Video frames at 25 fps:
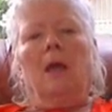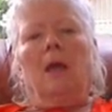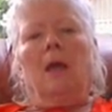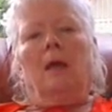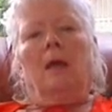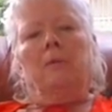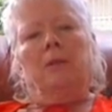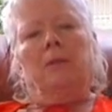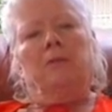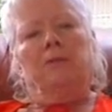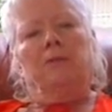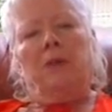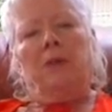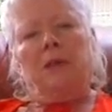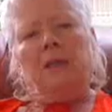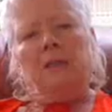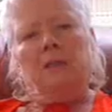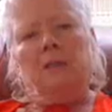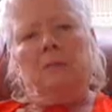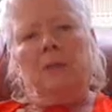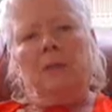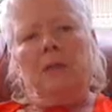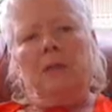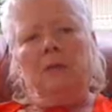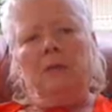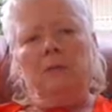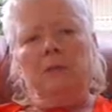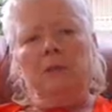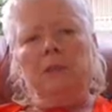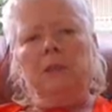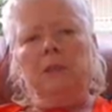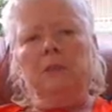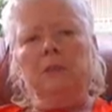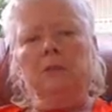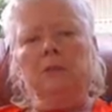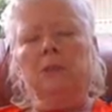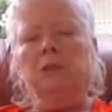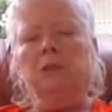But the fact of the matter is
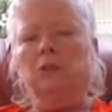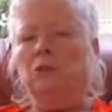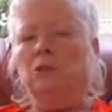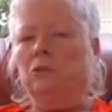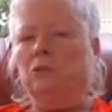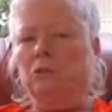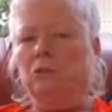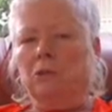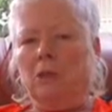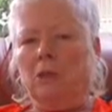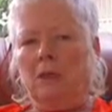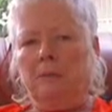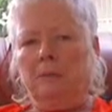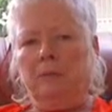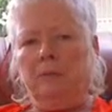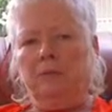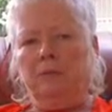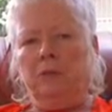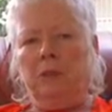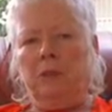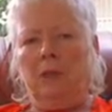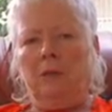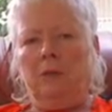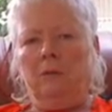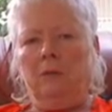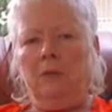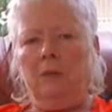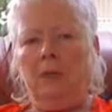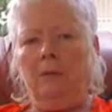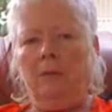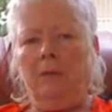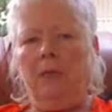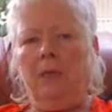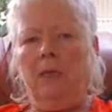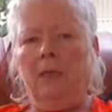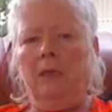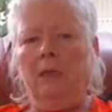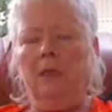there is a new type of child
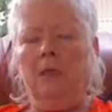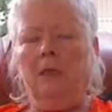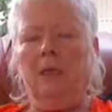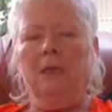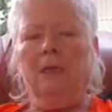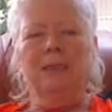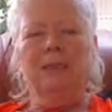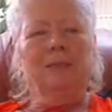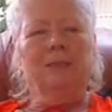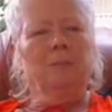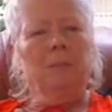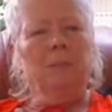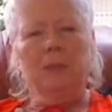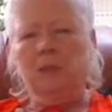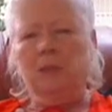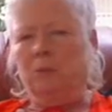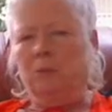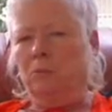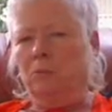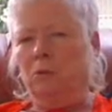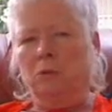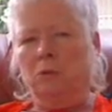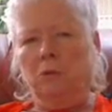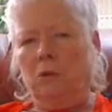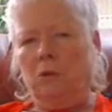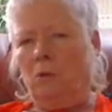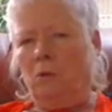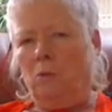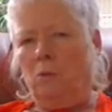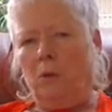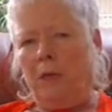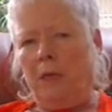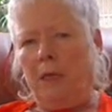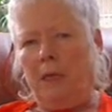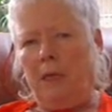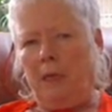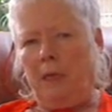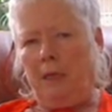coming in. It's much more
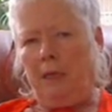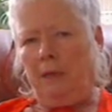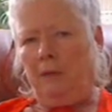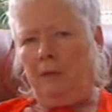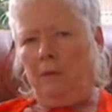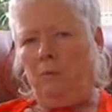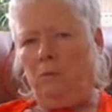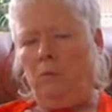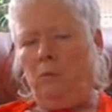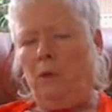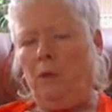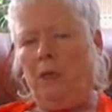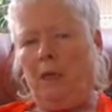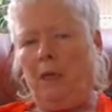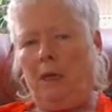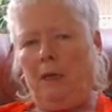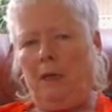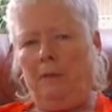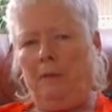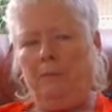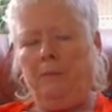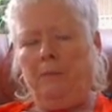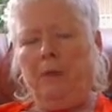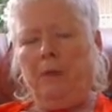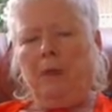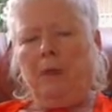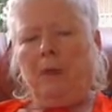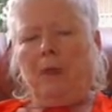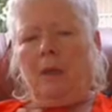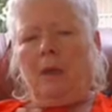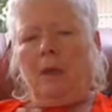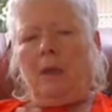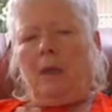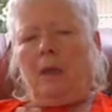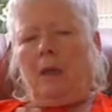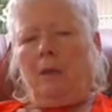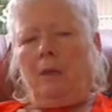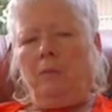aware than we are.
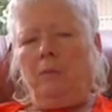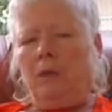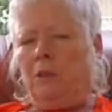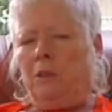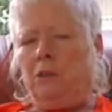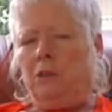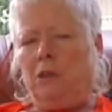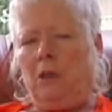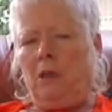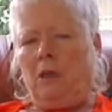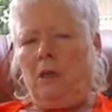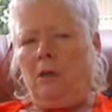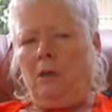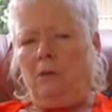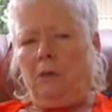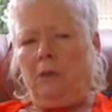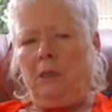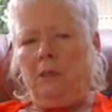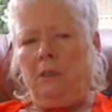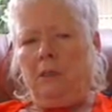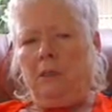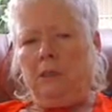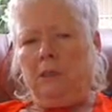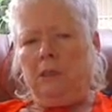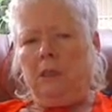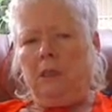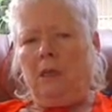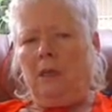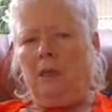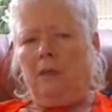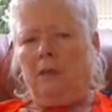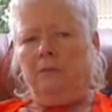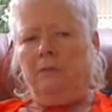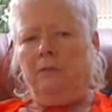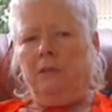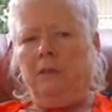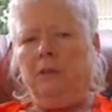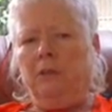And when a child enters
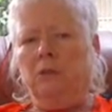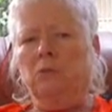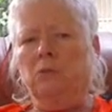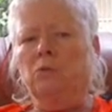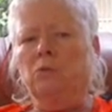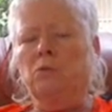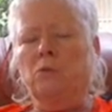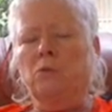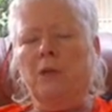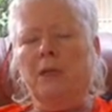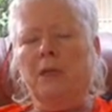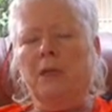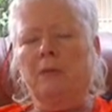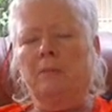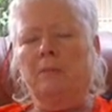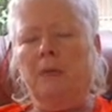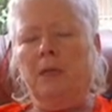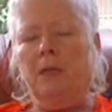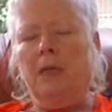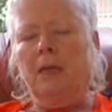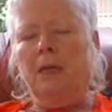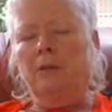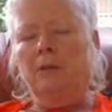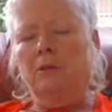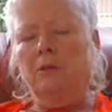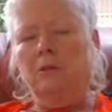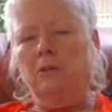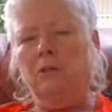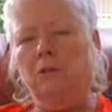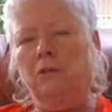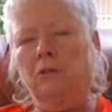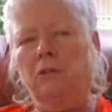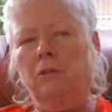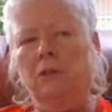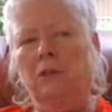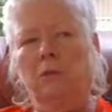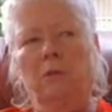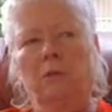life, it has already begun the
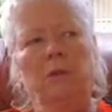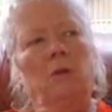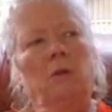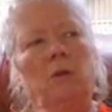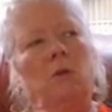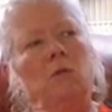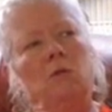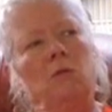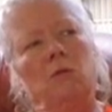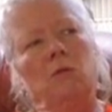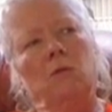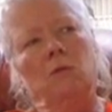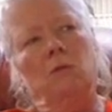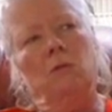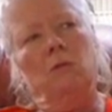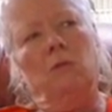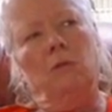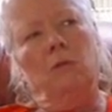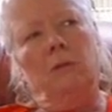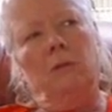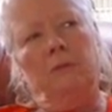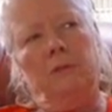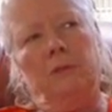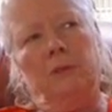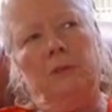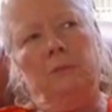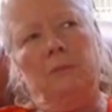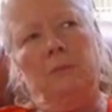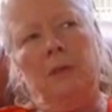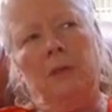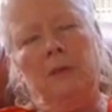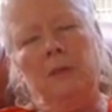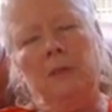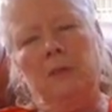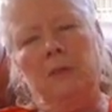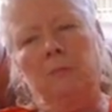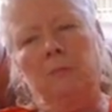journey with all of its mother's